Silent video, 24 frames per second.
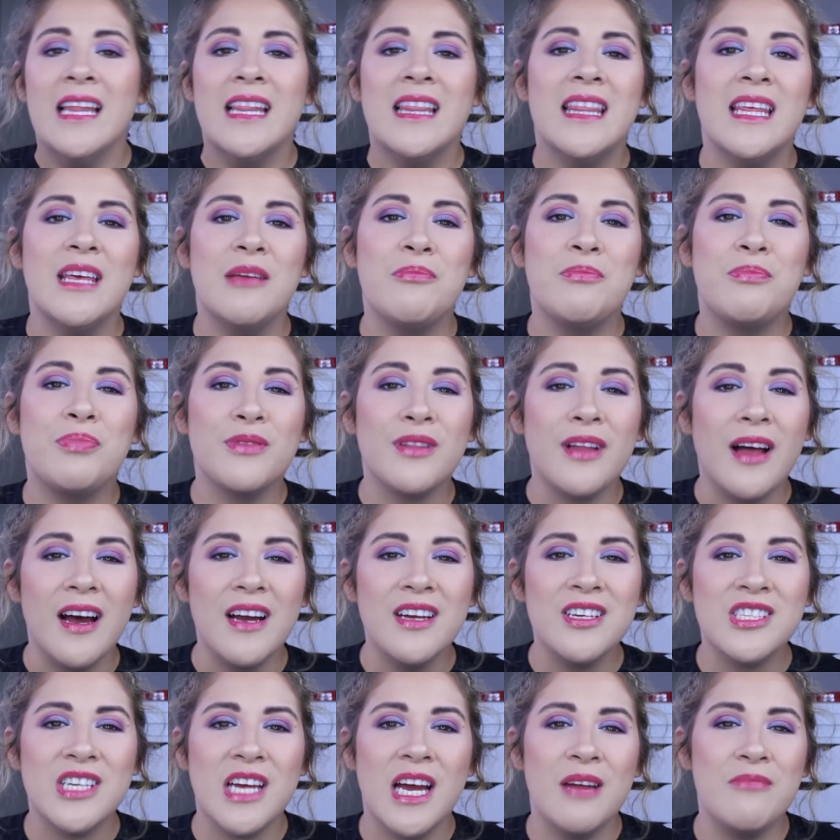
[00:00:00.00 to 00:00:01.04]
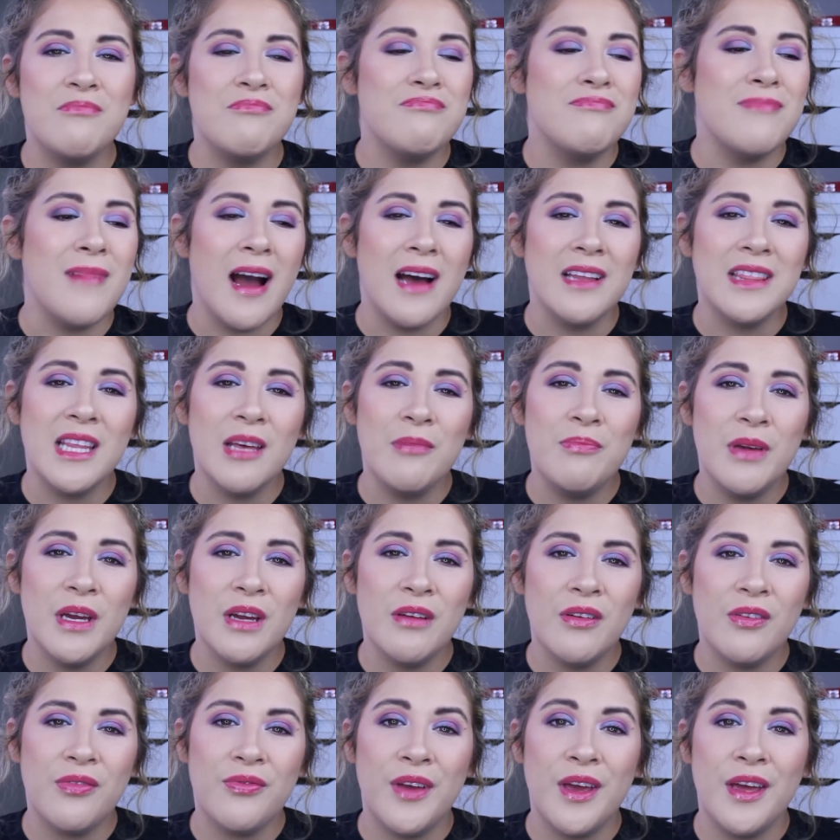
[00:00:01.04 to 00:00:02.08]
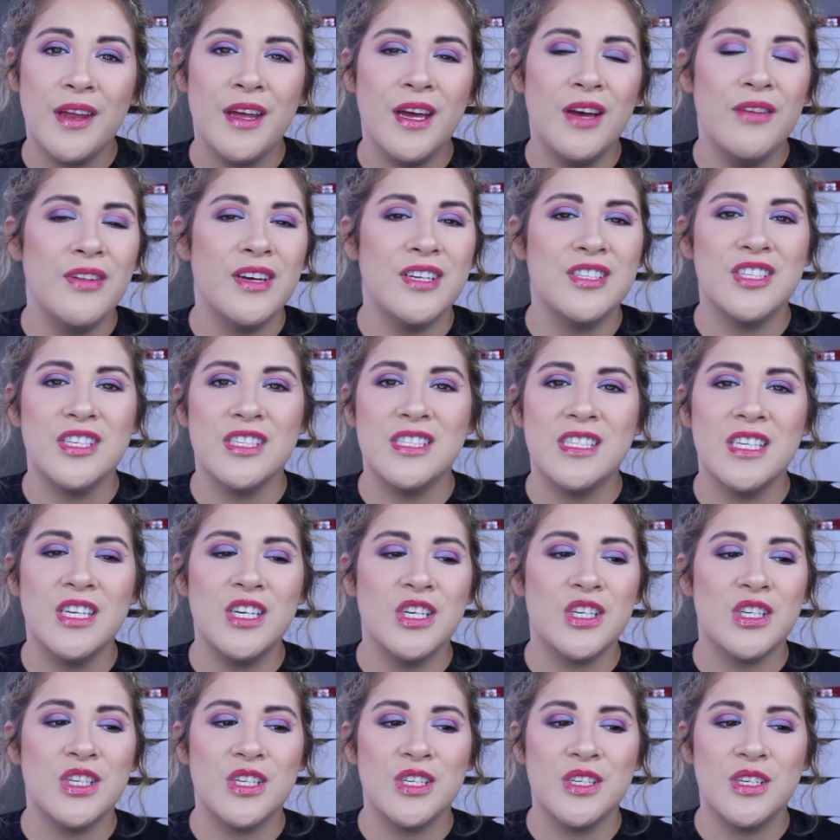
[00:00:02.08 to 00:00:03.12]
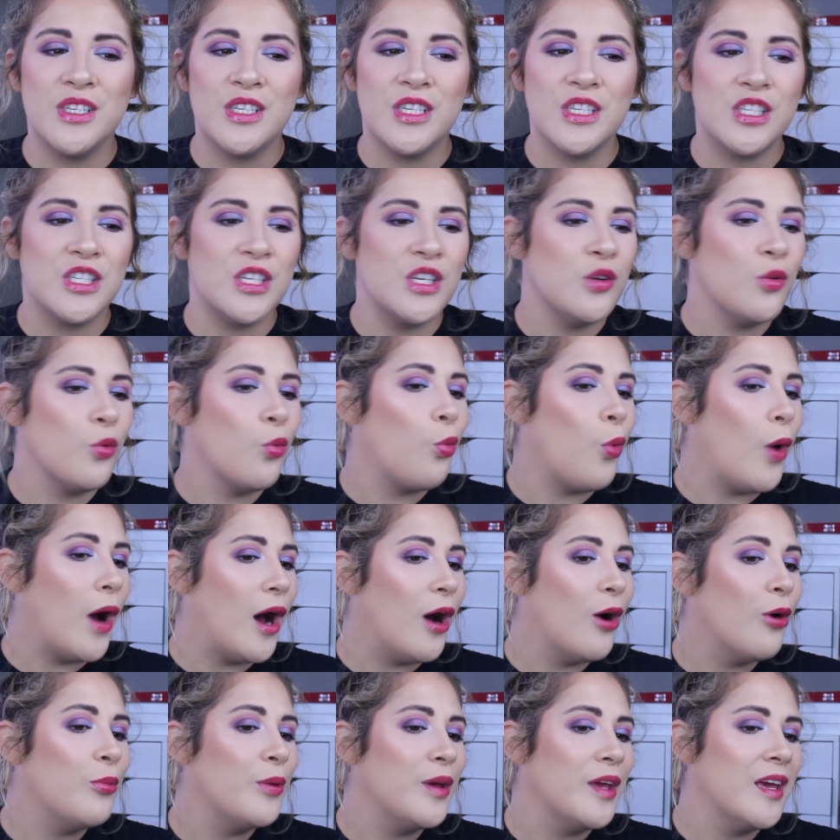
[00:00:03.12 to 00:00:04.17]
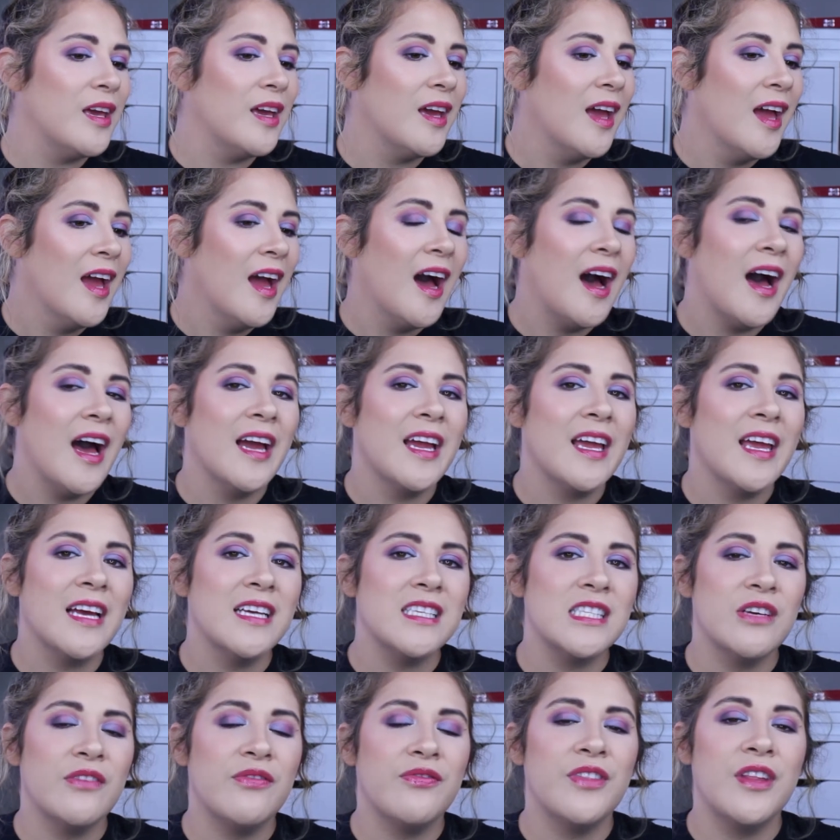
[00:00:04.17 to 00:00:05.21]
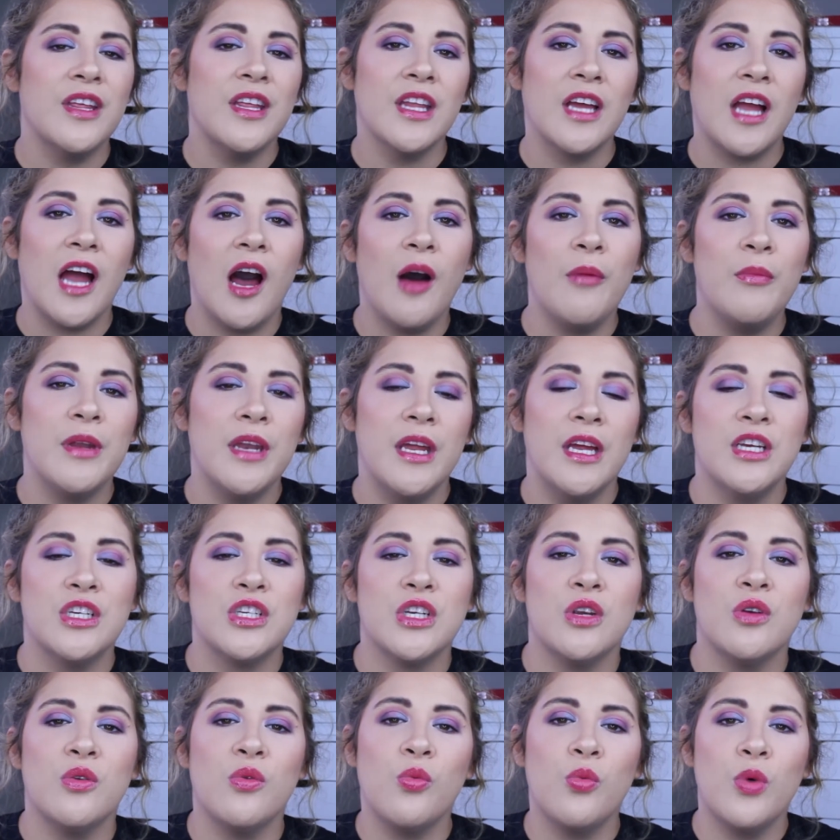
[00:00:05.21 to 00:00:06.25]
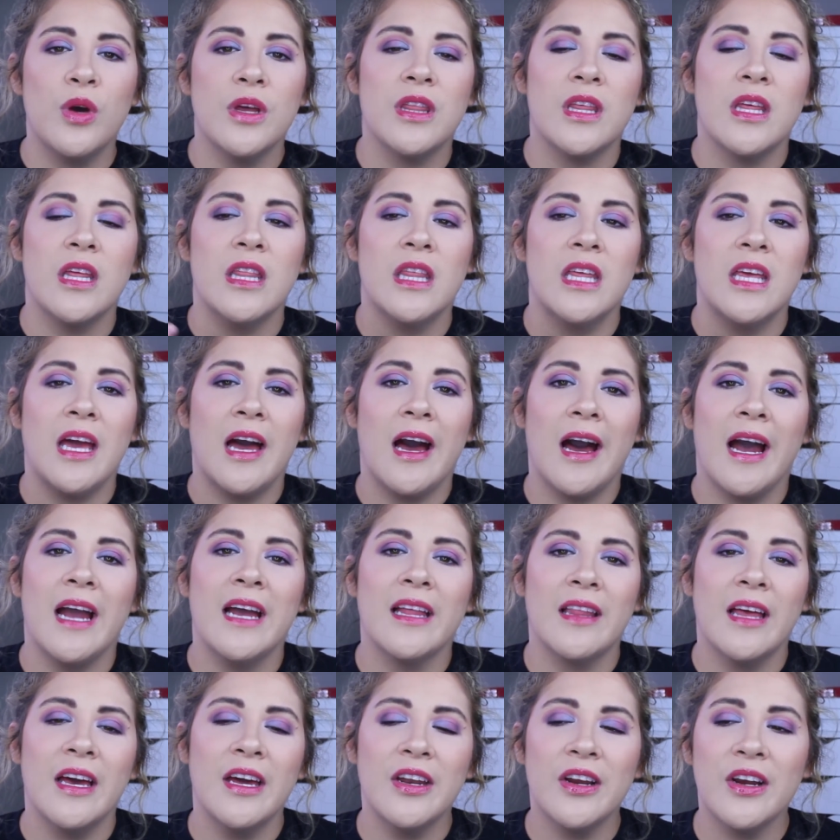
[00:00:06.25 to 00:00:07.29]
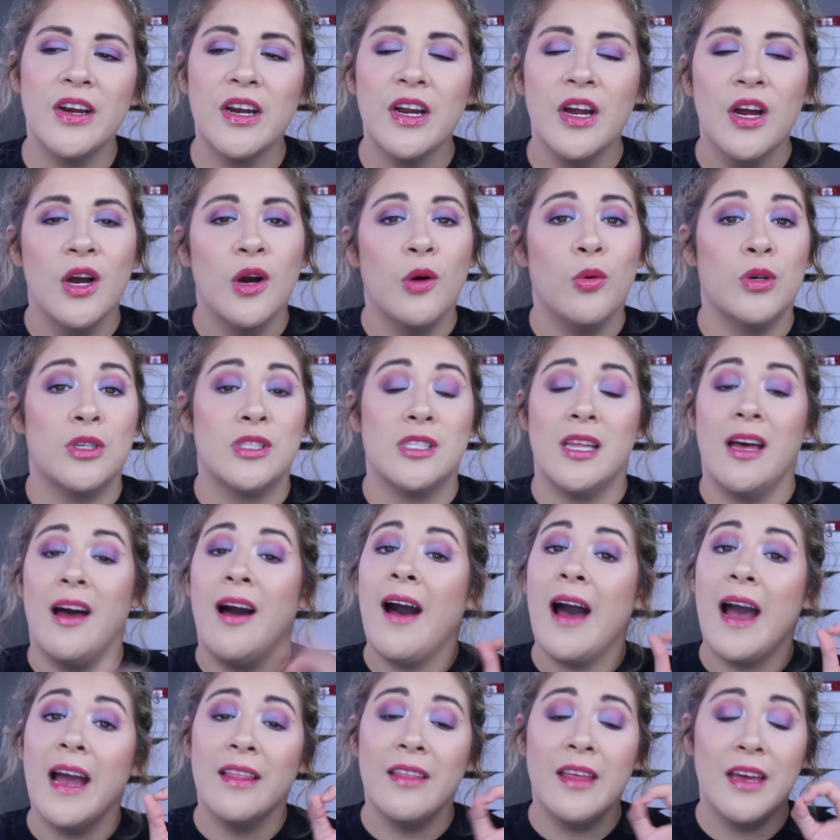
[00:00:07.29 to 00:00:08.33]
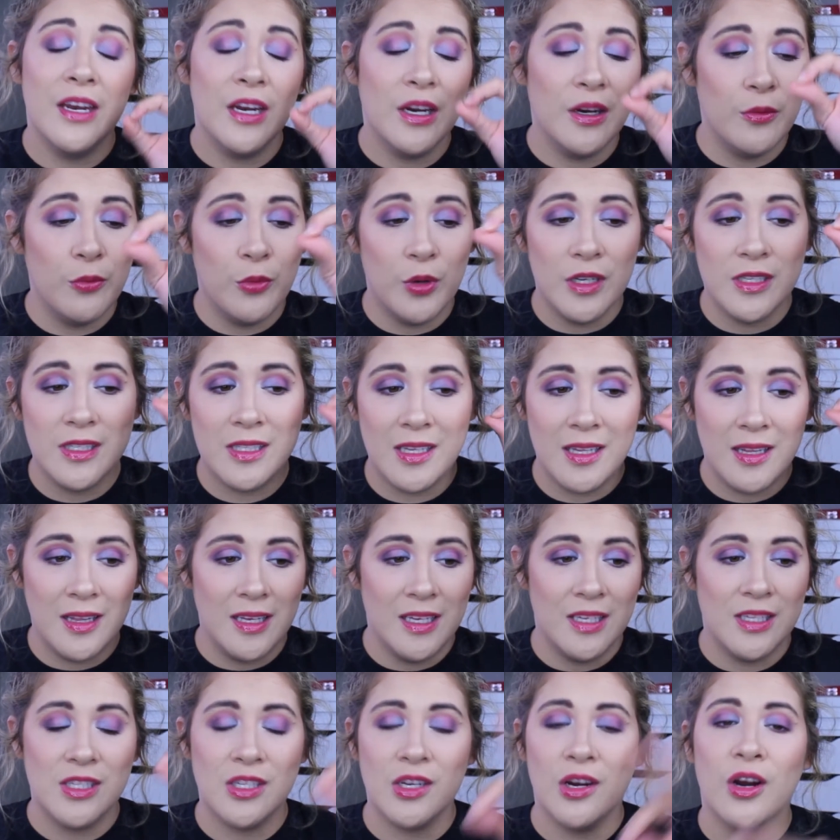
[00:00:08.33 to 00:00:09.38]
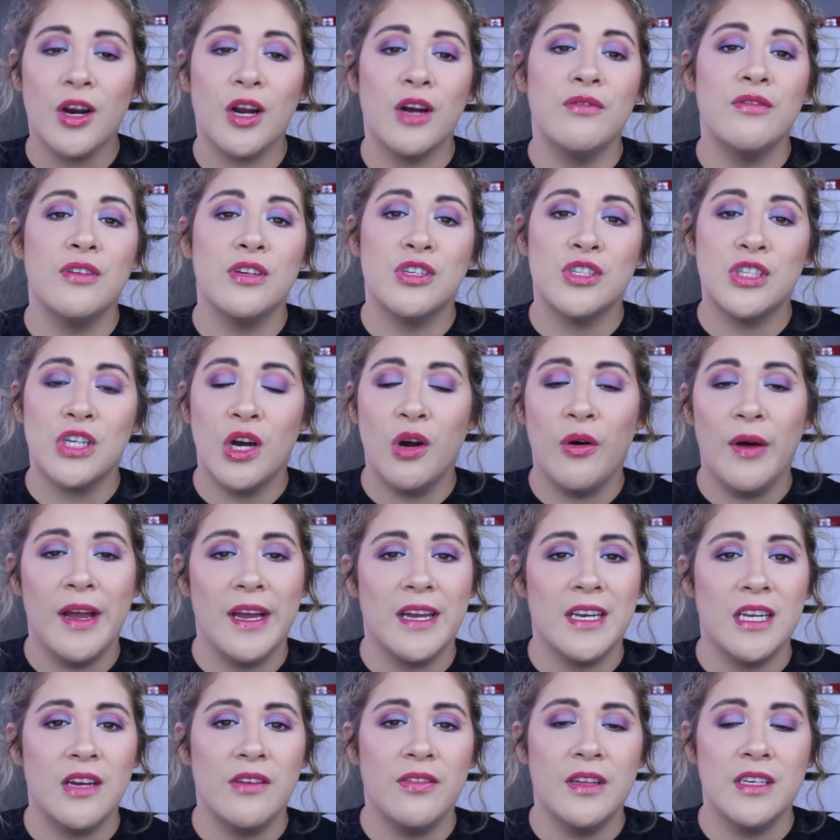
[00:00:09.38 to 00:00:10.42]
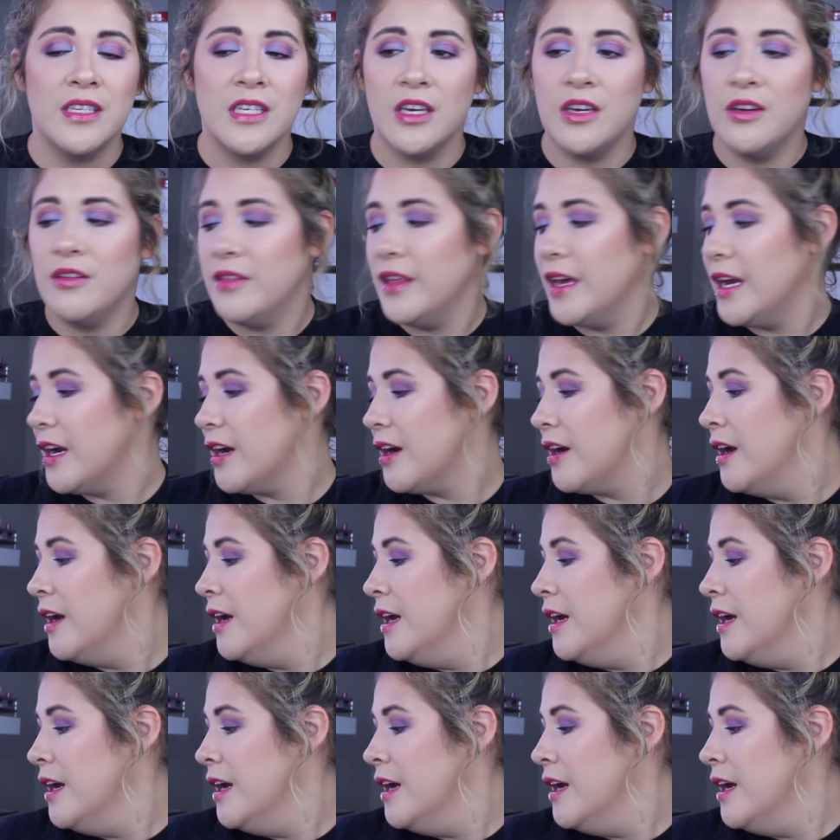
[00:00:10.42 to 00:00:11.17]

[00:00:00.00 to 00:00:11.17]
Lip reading: The blush, I'm not that big of a fan of. It just didn't wow me. I guess in combination with the highlighter, which the highlighter was the star of the show, I can definitely tell you there.